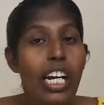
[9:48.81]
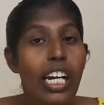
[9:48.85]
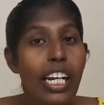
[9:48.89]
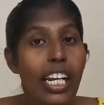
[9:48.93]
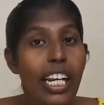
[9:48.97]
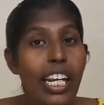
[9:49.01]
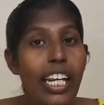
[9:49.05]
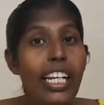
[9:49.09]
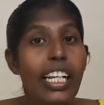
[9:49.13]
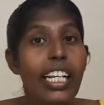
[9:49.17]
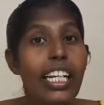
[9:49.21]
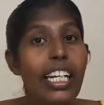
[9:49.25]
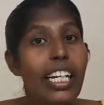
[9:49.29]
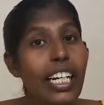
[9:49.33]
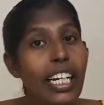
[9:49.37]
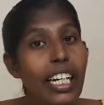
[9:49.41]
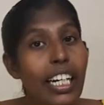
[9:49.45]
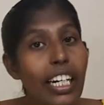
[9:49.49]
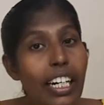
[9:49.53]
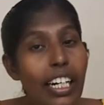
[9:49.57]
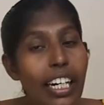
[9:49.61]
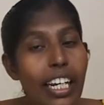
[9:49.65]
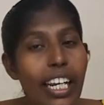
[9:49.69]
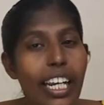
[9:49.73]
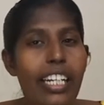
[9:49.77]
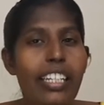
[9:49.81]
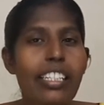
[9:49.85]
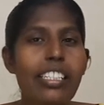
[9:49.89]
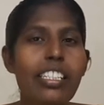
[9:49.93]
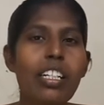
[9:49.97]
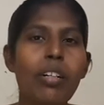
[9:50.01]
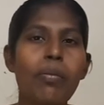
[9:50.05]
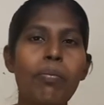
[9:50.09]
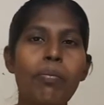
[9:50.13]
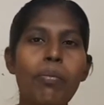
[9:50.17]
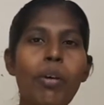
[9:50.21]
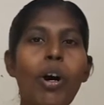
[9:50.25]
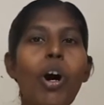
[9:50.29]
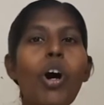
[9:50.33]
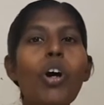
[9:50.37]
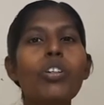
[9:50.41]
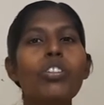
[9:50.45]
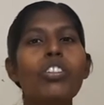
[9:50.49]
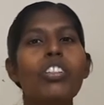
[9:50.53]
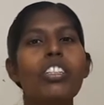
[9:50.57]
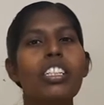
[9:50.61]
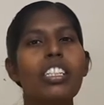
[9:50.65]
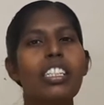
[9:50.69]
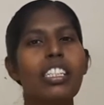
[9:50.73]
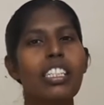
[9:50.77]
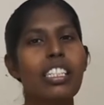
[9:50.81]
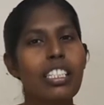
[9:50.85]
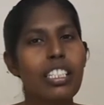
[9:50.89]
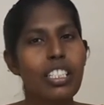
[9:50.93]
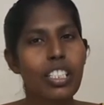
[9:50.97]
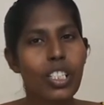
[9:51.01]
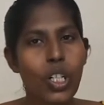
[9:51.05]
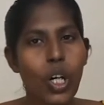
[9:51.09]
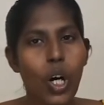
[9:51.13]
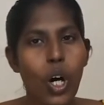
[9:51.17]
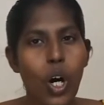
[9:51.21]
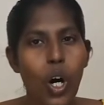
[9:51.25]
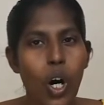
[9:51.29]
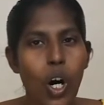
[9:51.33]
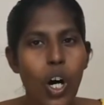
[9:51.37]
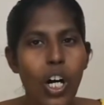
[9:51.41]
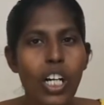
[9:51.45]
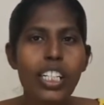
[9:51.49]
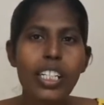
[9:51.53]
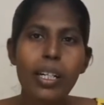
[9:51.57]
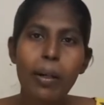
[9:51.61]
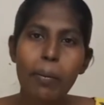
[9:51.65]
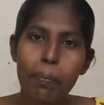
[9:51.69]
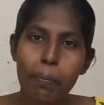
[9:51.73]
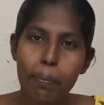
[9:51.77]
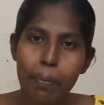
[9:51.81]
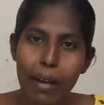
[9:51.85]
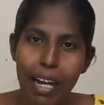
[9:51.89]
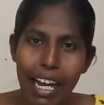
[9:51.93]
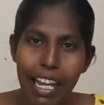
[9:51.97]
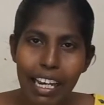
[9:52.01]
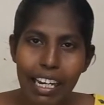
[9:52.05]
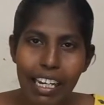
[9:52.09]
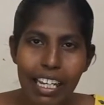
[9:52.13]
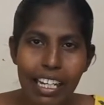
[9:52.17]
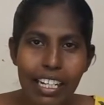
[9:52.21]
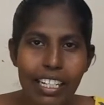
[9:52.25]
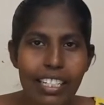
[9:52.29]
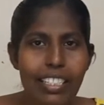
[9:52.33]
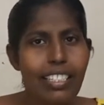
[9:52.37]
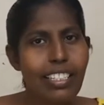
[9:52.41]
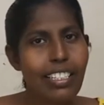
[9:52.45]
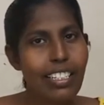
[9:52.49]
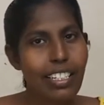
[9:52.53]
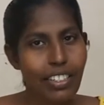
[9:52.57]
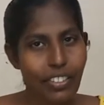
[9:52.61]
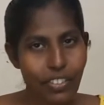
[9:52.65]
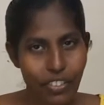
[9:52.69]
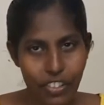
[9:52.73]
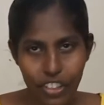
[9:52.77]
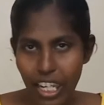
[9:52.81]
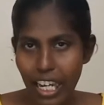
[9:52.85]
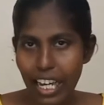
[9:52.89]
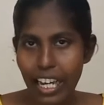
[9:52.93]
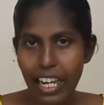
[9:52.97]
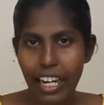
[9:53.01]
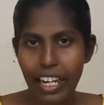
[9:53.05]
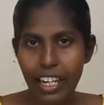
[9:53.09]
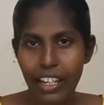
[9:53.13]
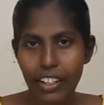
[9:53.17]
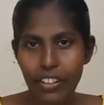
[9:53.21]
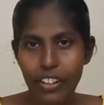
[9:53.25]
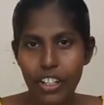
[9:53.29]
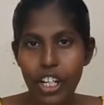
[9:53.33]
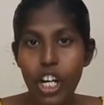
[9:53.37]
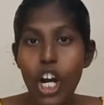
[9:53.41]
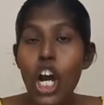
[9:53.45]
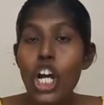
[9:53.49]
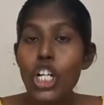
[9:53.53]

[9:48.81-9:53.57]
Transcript: in correct amount is called balanced diet.